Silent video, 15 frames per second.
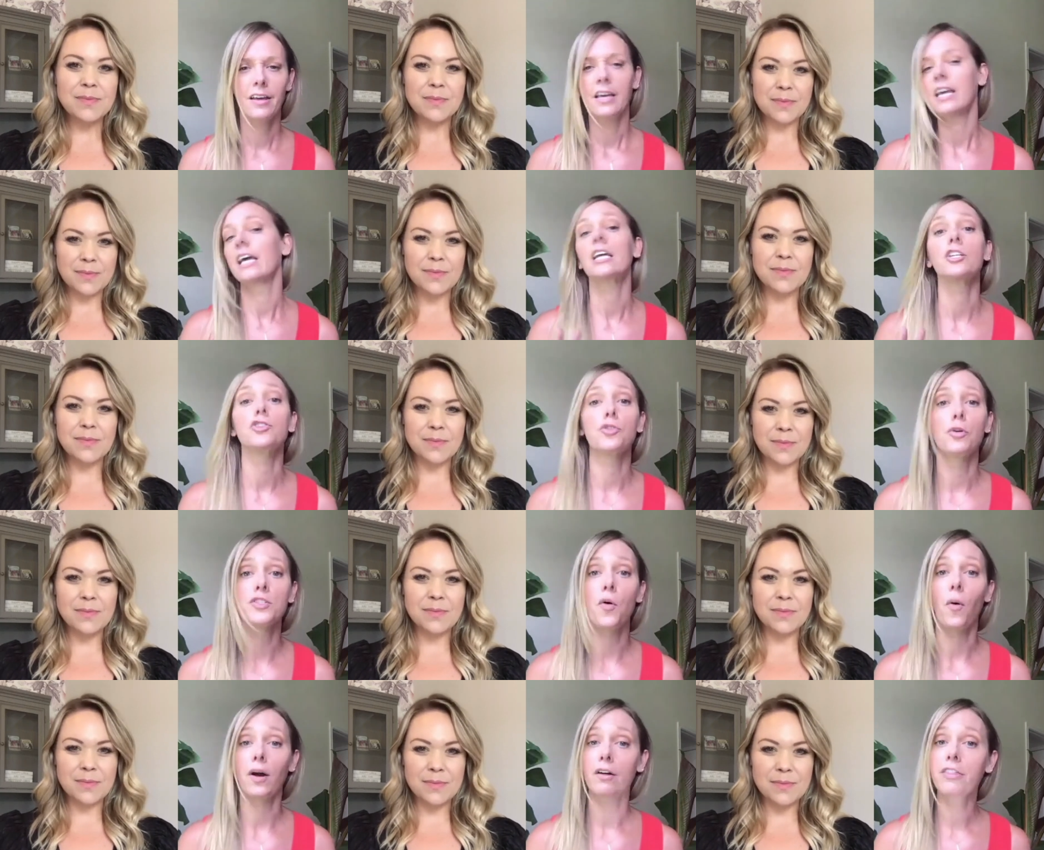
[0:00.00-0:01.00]
Speaker 1: It
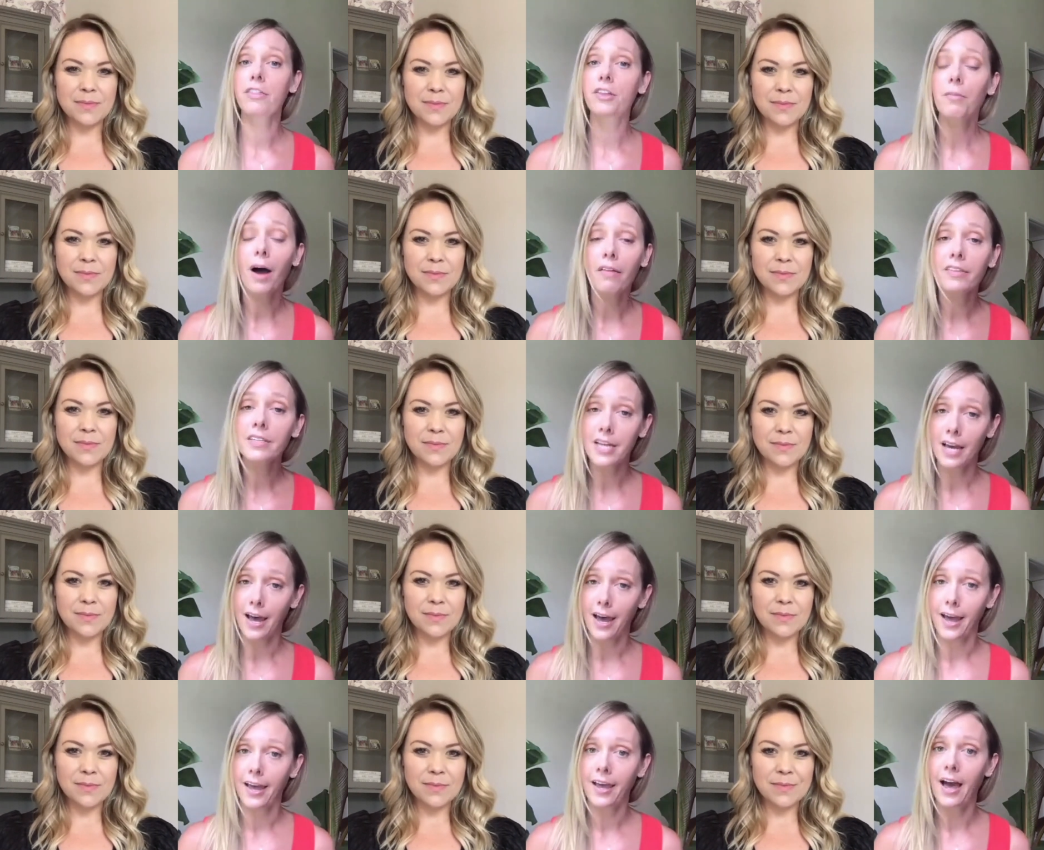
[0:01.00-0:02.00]
controls oil throughout the
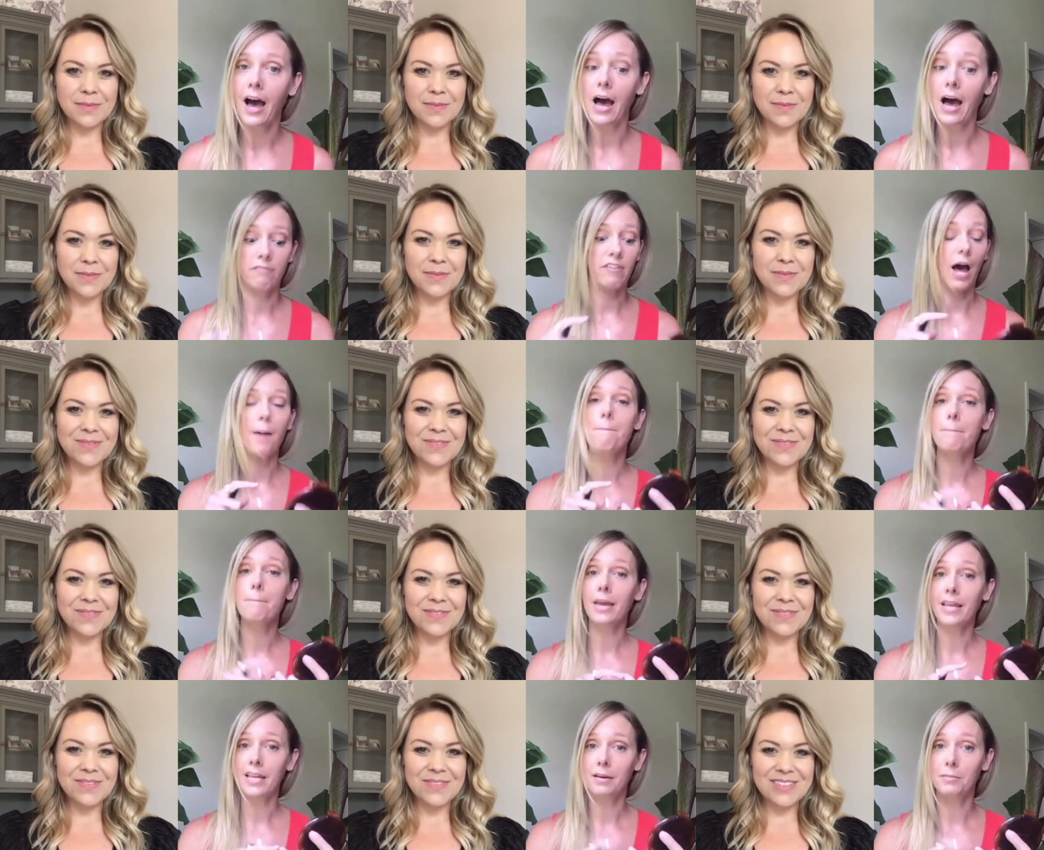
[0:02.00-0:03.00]
day. I've got
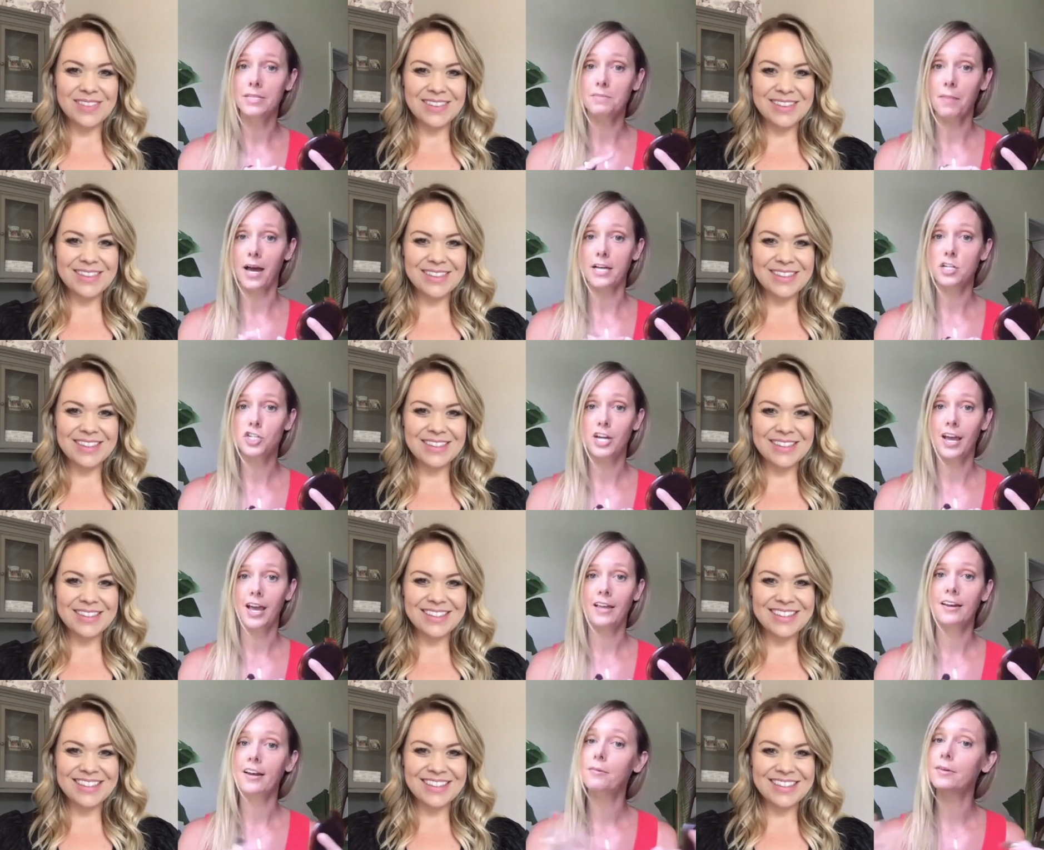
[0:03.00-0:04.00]
medium as my
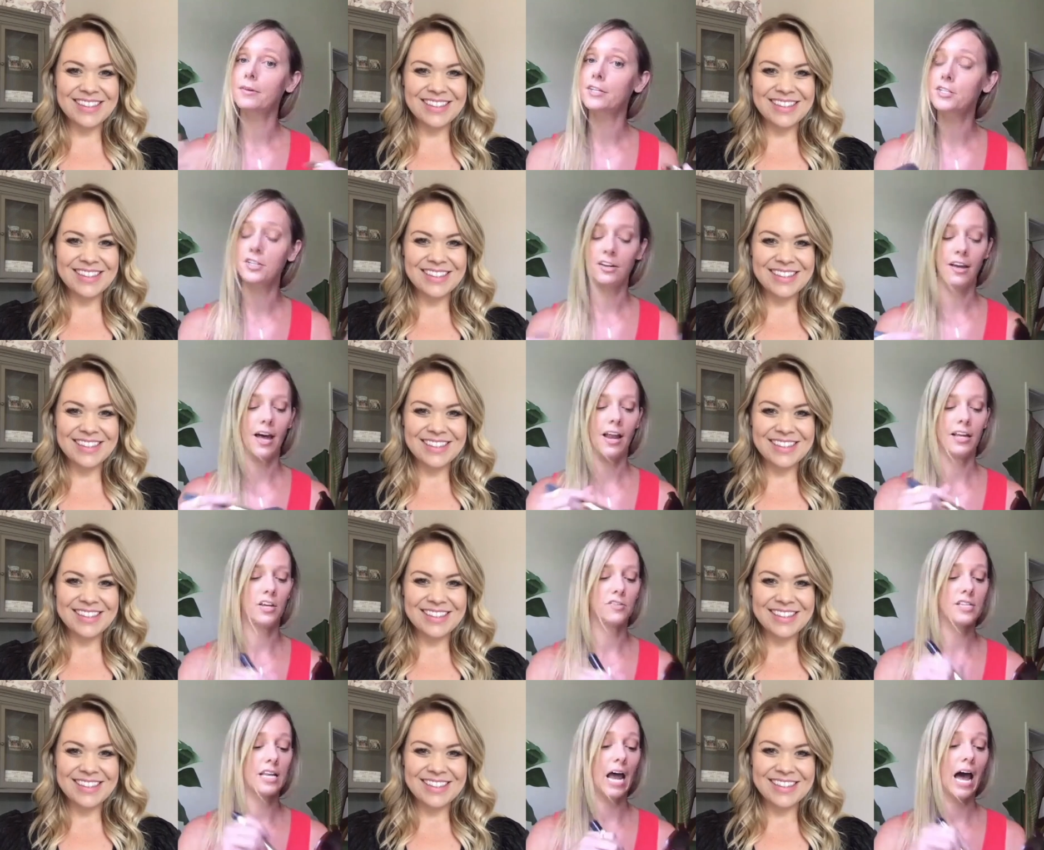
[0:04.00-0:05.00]
shade, and I want to show you how to
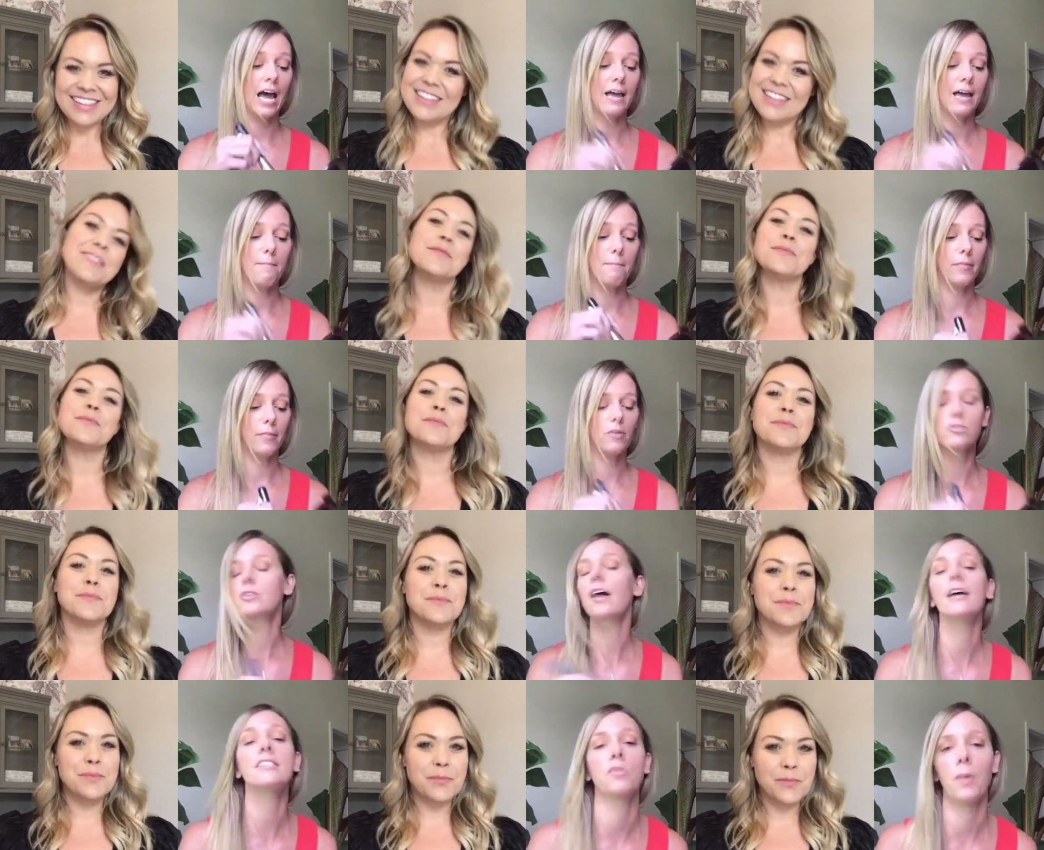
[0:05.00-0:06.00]
use it. I there's
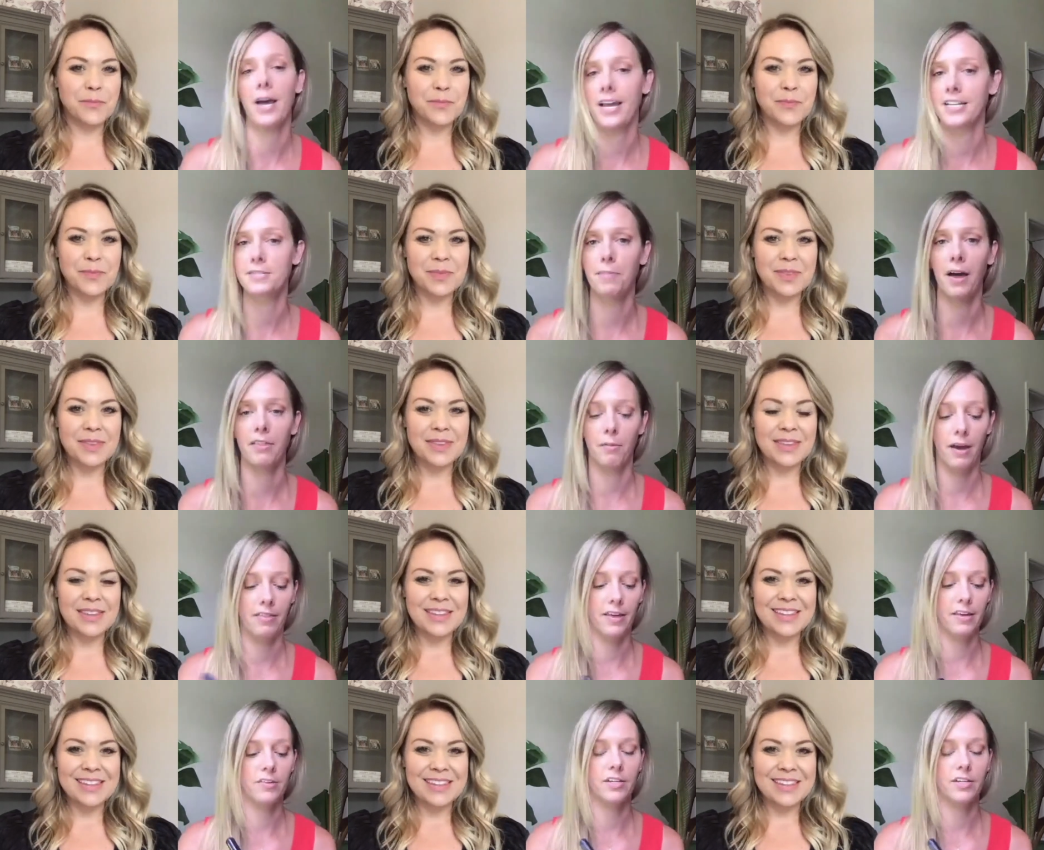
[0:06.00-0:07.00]
lots of ways, by the way,
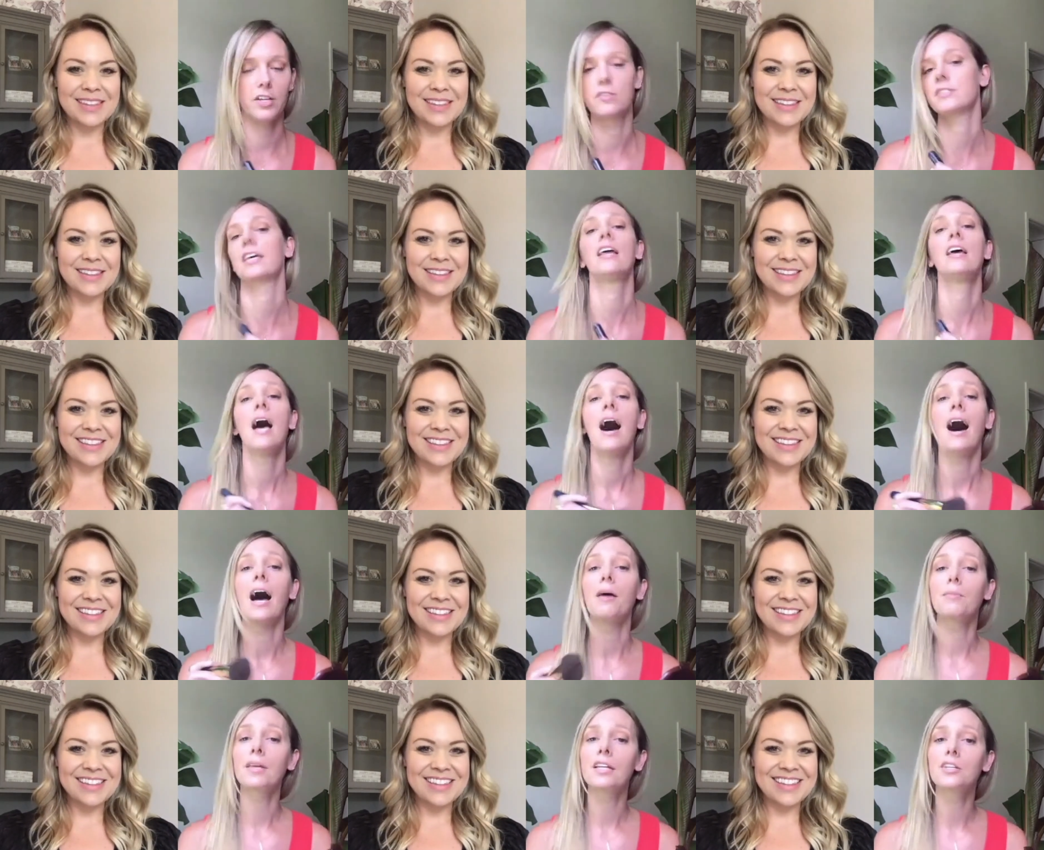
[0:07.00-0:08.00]
that you can use it.
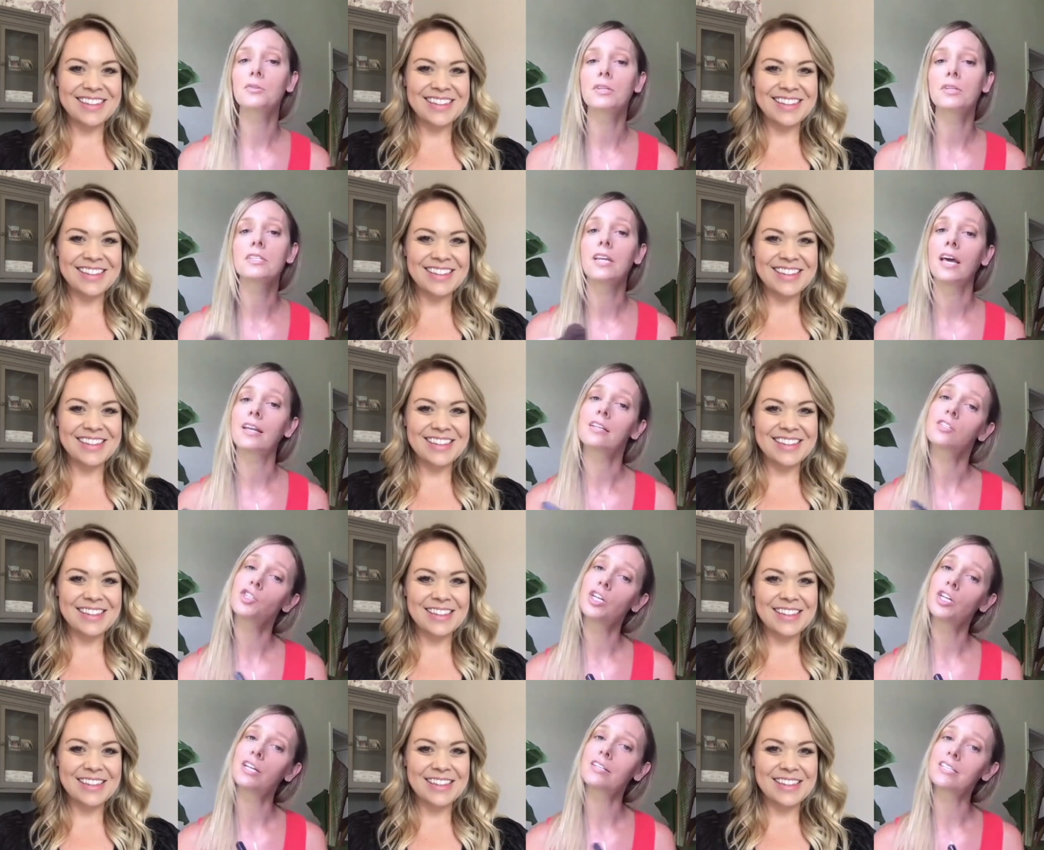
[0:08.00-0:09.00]
I'm going to do it today to
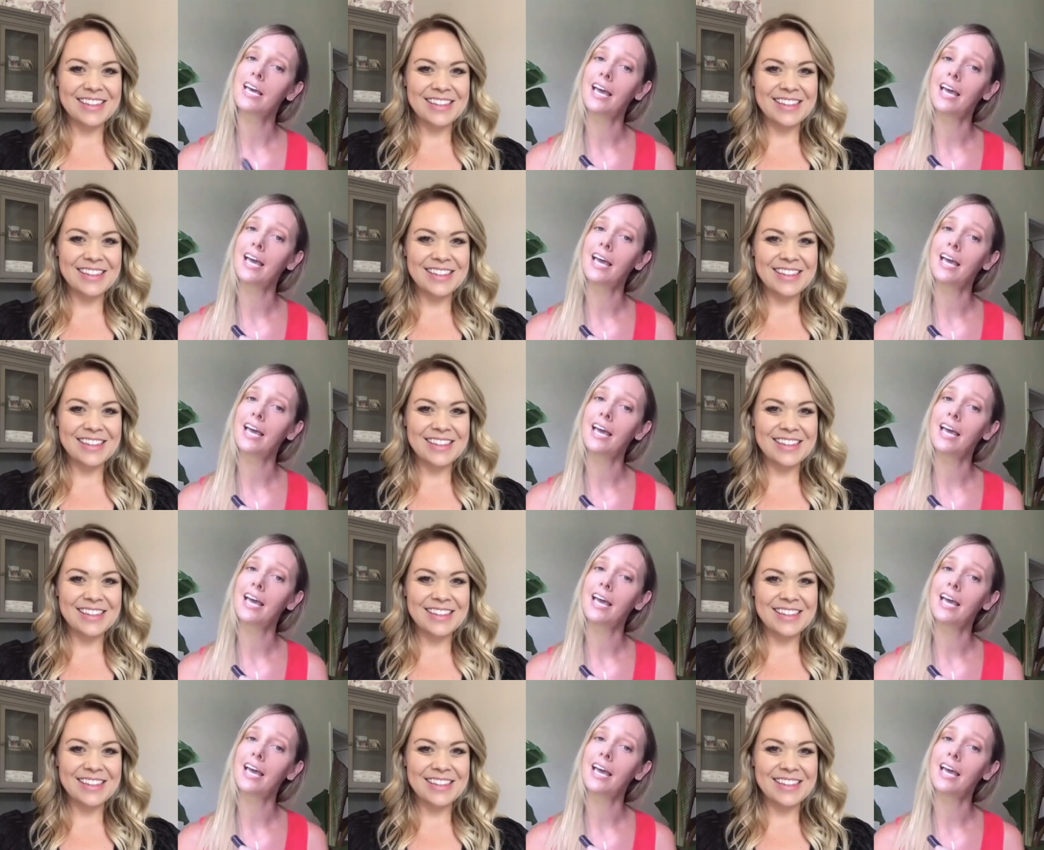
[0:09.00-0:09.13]
cheat a